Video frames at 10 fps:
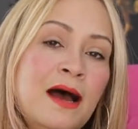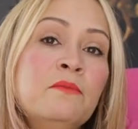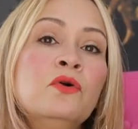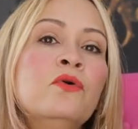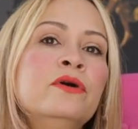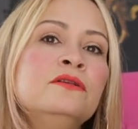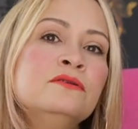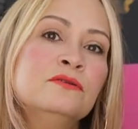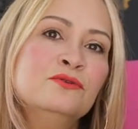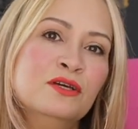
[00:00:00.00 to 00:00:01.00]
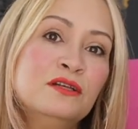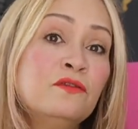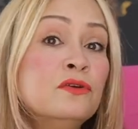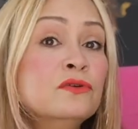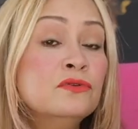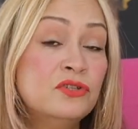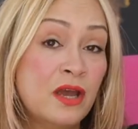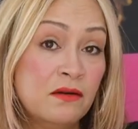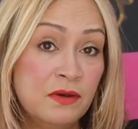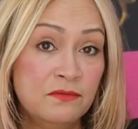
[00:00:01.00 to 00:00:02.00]
I'm going to suggest for you to
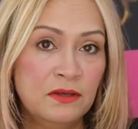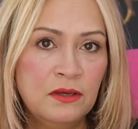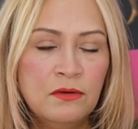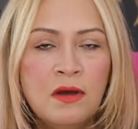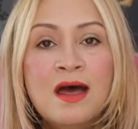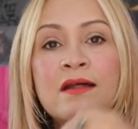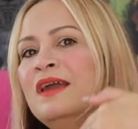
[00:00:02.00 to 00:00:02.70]
check my video.